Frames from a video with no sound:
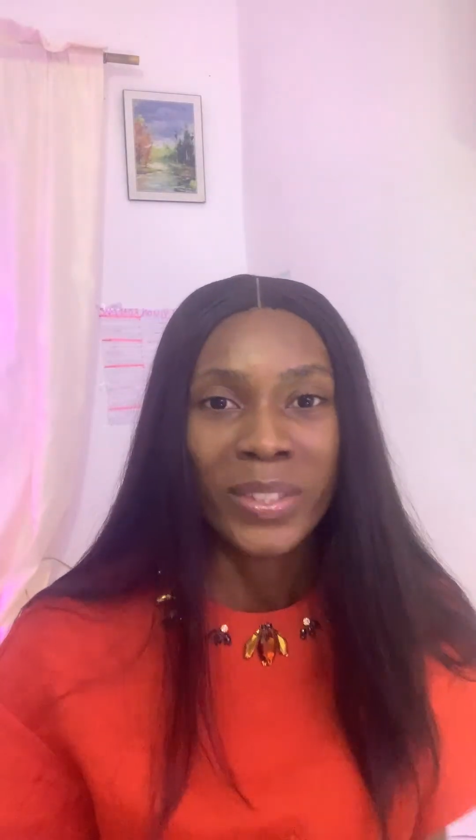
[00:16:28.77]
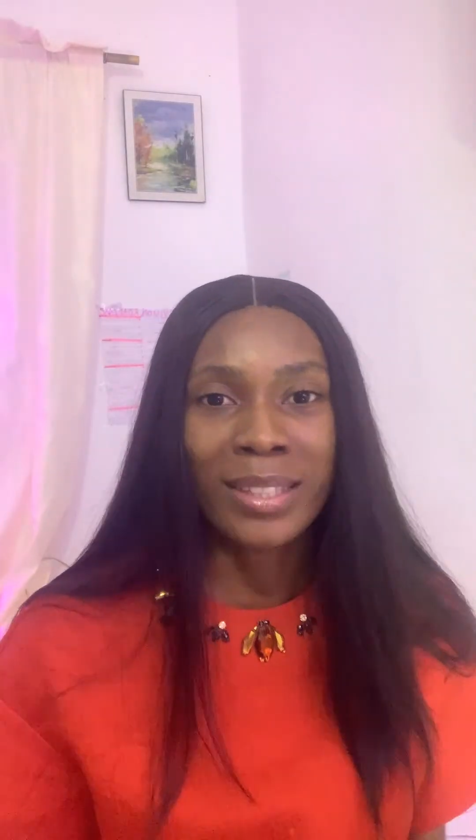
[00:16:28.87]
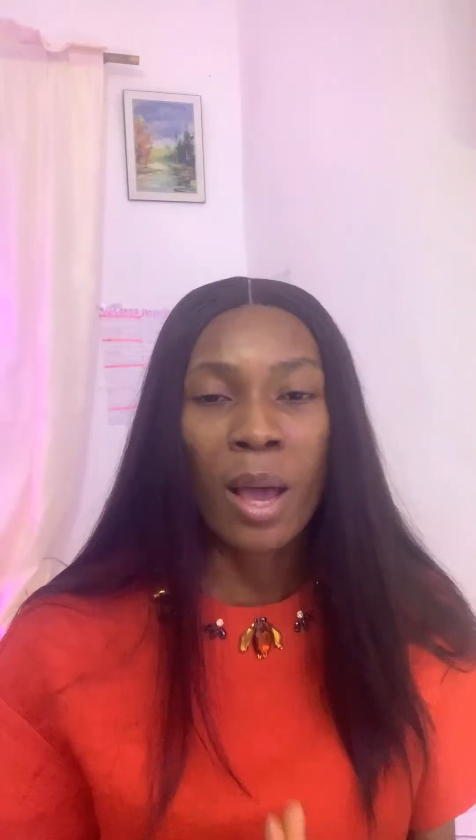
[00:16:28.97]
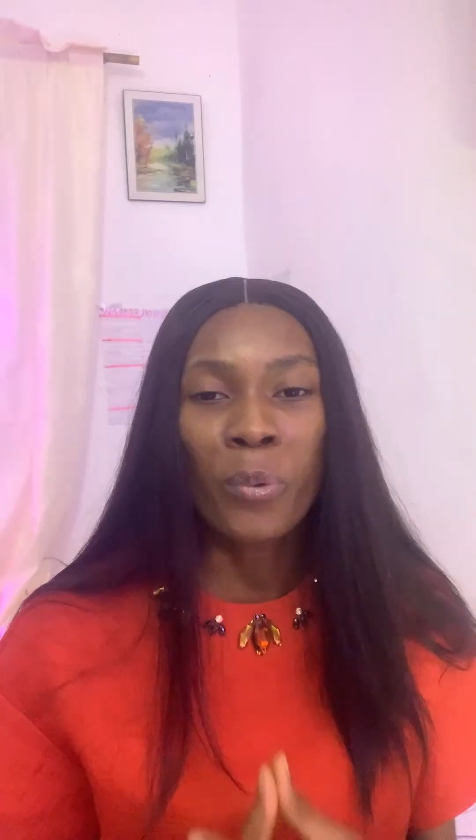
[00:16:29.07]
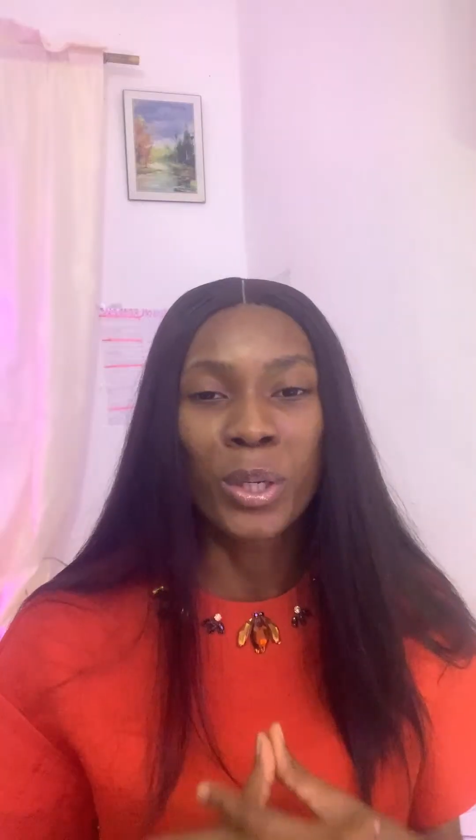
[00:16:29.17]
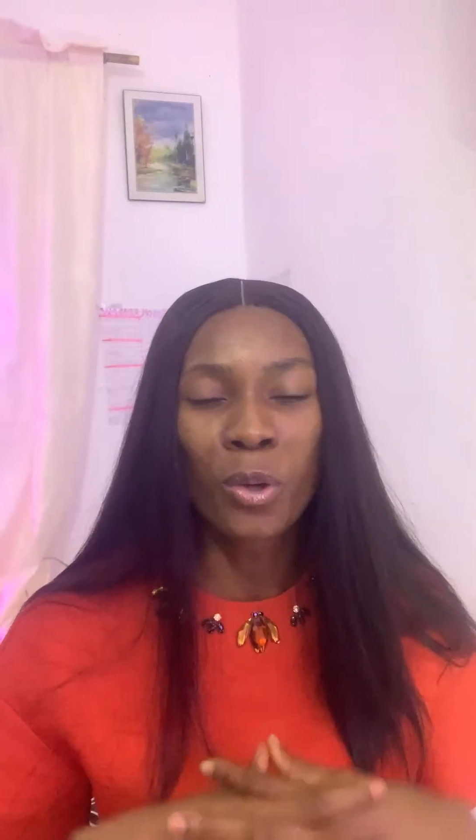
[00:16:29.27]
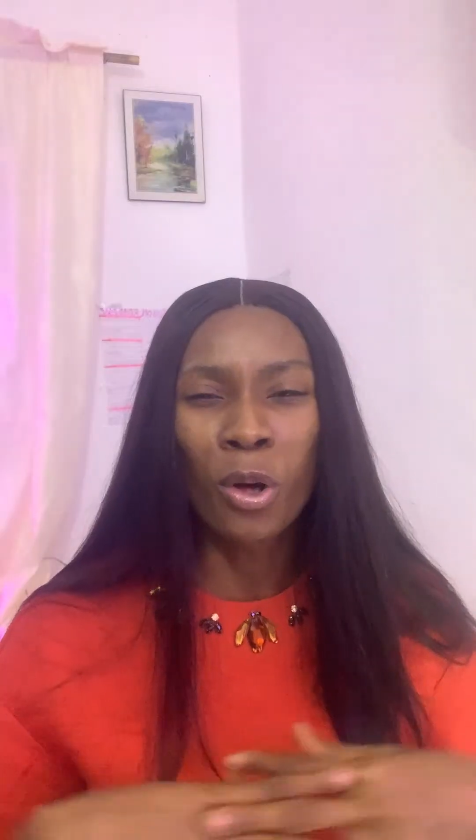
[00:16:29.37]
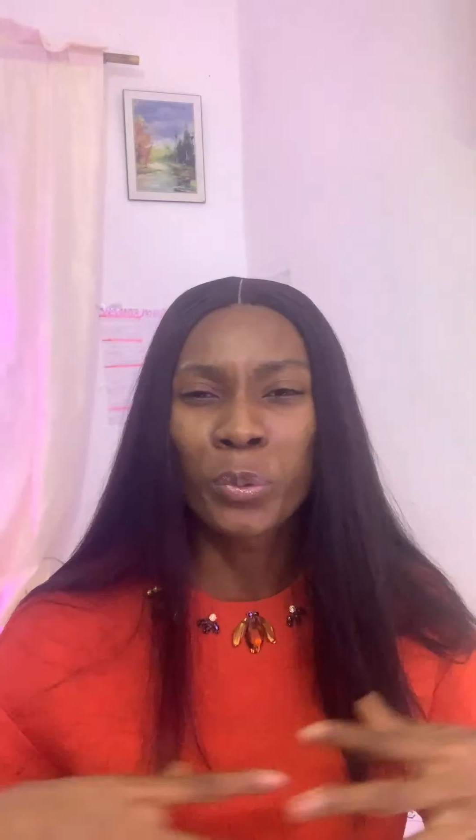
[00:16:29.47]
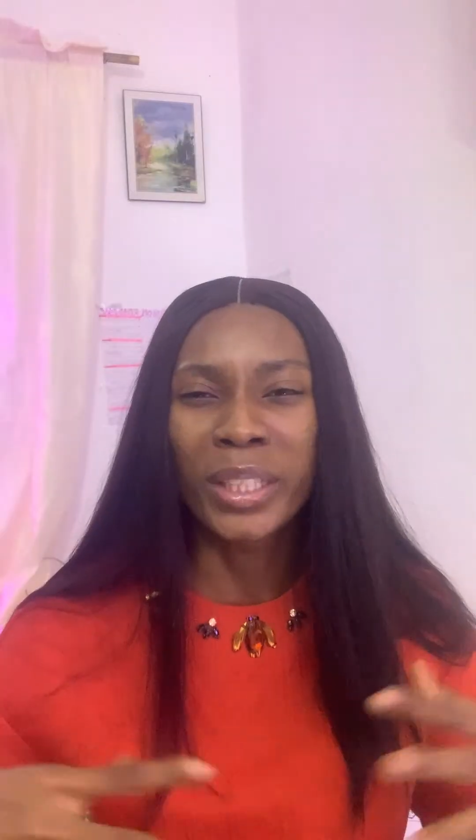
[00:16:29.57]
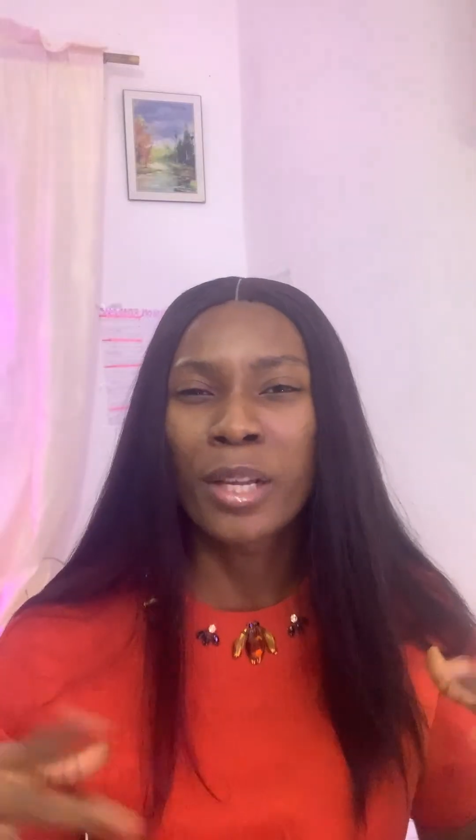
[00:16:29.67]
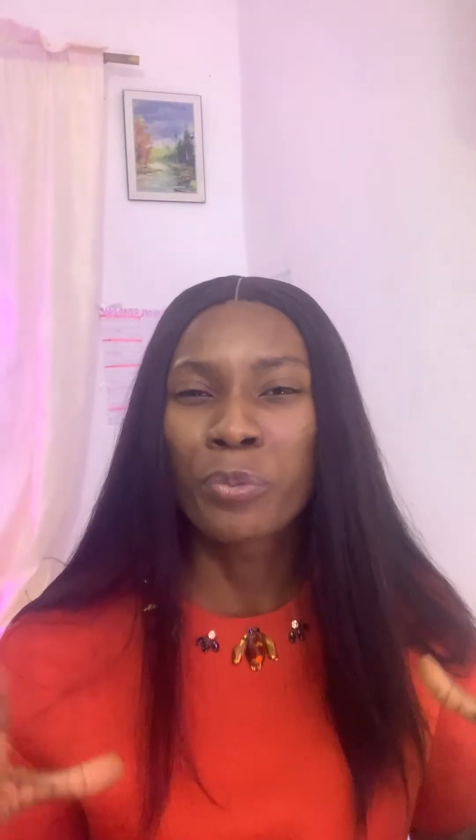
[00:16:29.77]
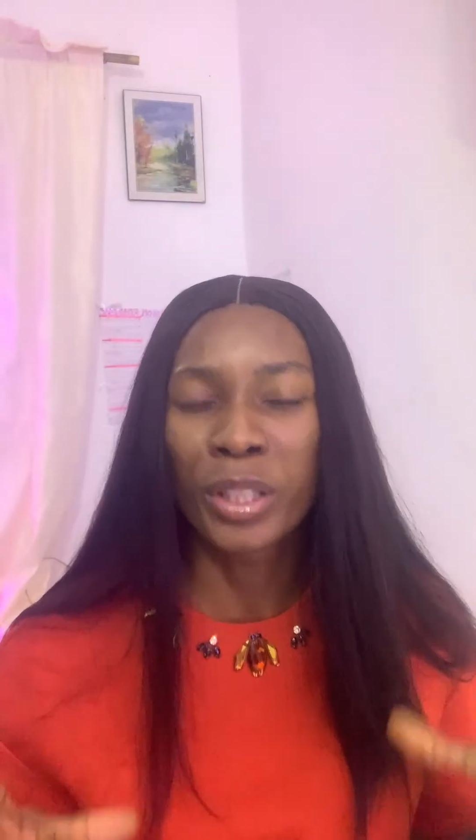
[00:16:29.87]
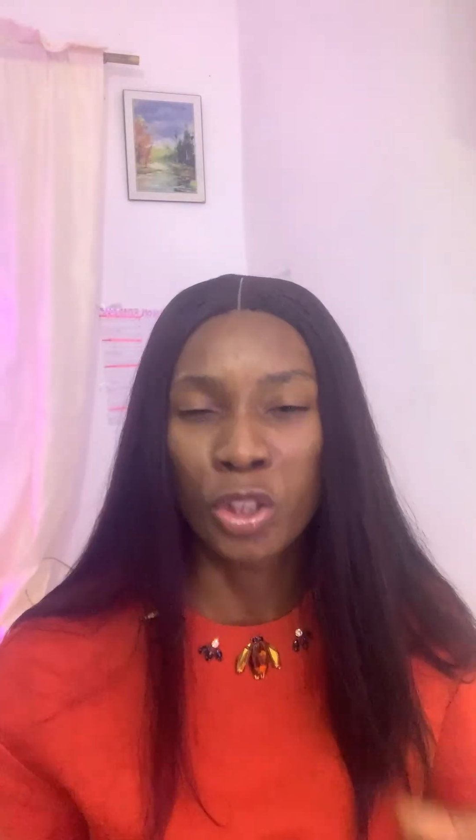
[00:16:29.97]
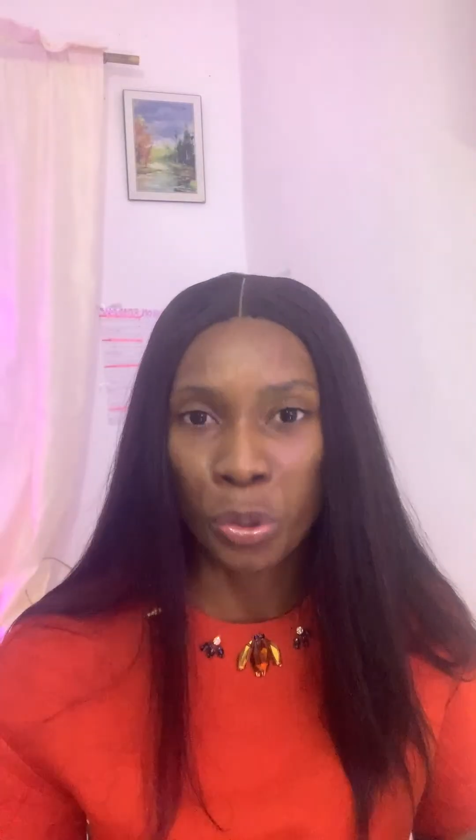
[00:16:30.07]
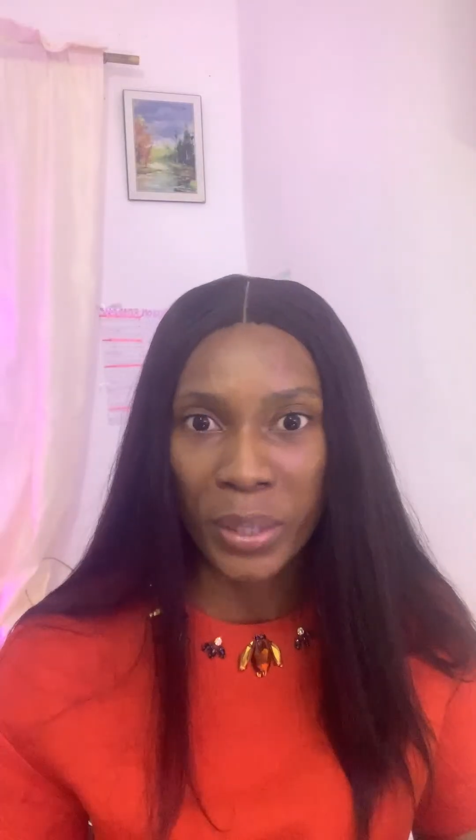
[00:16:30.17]
Start with God with a
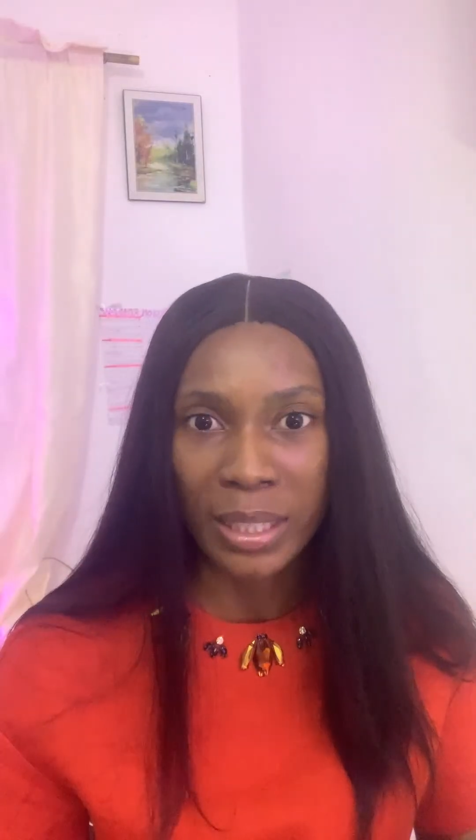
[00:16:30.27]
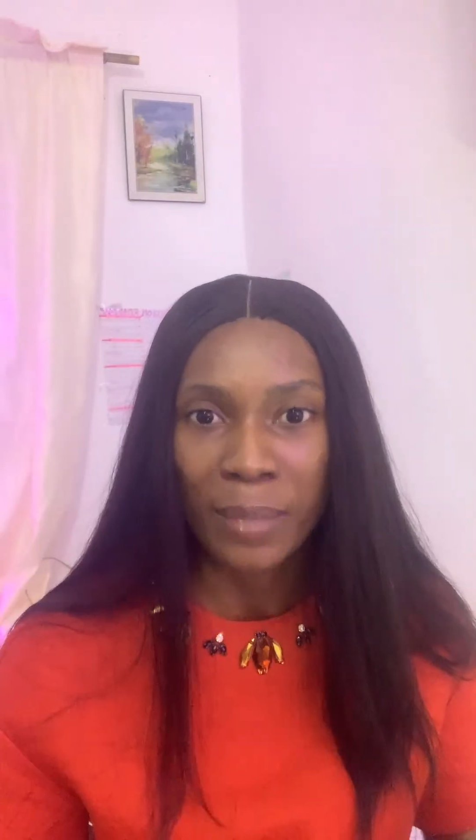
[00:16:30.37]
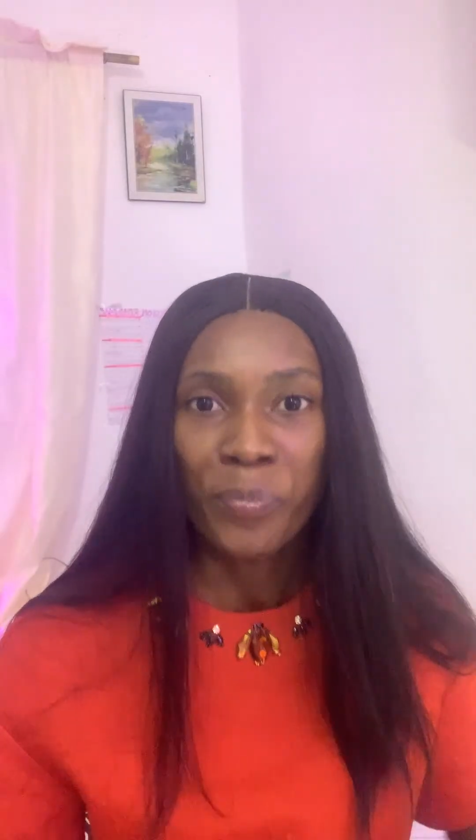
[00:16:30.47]
retreat.